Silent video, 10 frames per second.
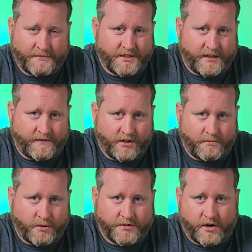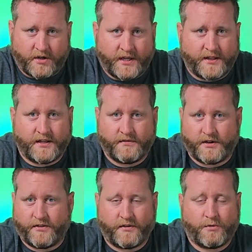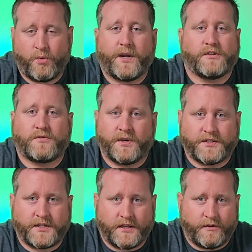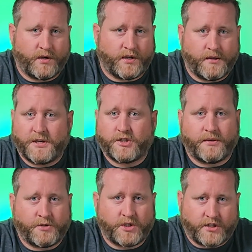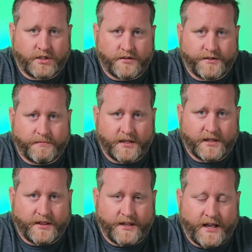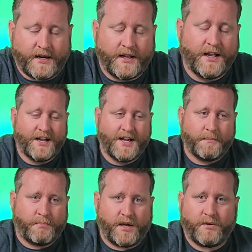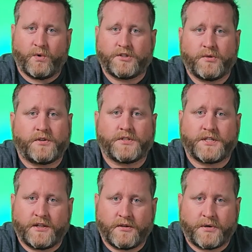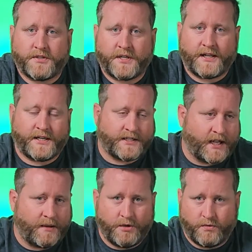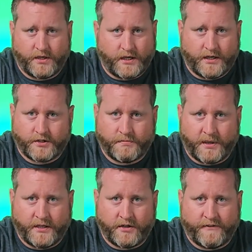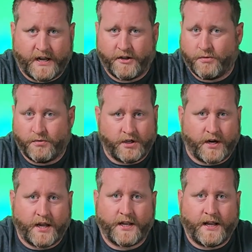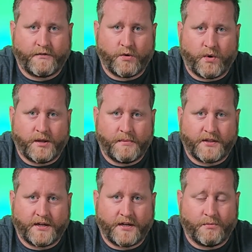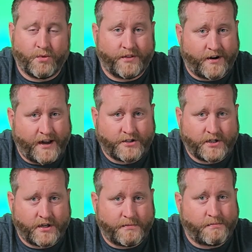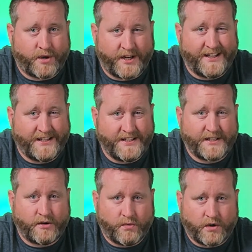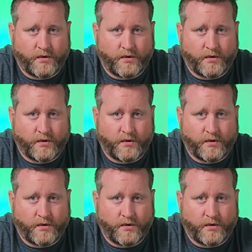they give you the most heartache. They're the quickest ones to give you a commission objection or something like that. But once you understand the personality type, you can explain your value, you're not going to have to worry about that anymore, and they're actually going to be pretty easy to work